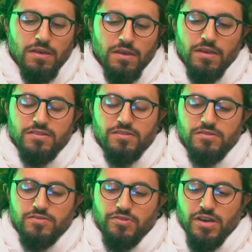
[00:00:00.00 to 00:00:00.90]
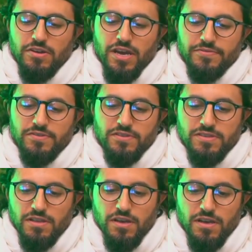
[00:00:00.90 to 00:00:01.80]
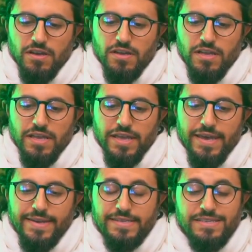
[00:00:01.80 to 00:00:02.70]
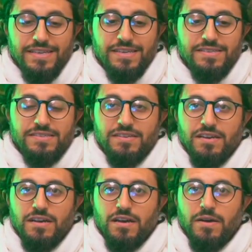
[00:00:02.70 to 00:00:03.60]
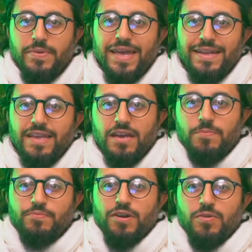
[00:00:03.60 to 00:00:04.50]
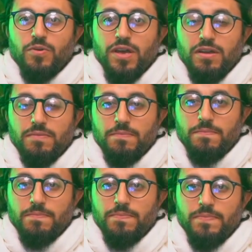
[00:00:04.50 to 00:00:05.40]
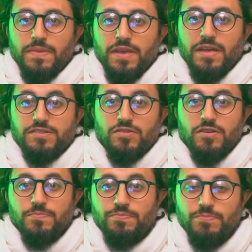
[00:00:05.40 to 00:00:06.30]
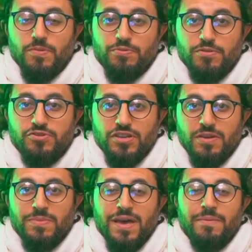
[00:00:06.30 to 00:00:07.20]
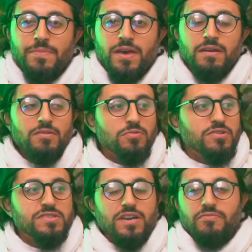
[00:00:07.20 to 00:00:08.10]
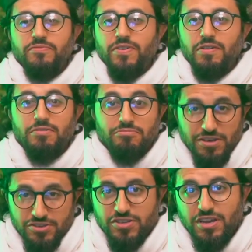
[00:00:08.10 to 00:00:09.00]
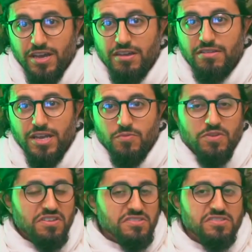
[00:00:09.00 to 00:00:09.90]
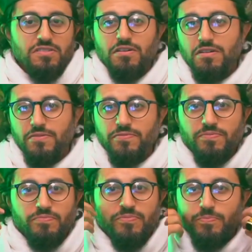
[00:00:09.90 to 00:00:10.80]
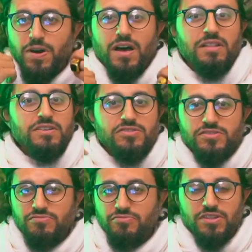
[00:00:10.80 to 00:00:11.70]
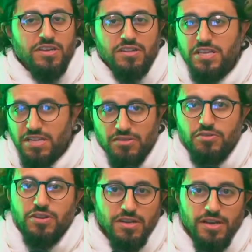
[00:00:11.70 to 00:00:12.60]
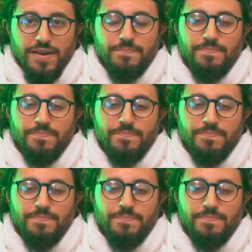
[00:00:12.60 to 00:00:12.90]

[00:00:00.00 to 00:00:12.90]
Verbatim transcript: He turns around after the salah and he sees a man get up right away and start a- approaching him. That man looks like a very rich guy, like with a scarf, polished, really clean looking guy.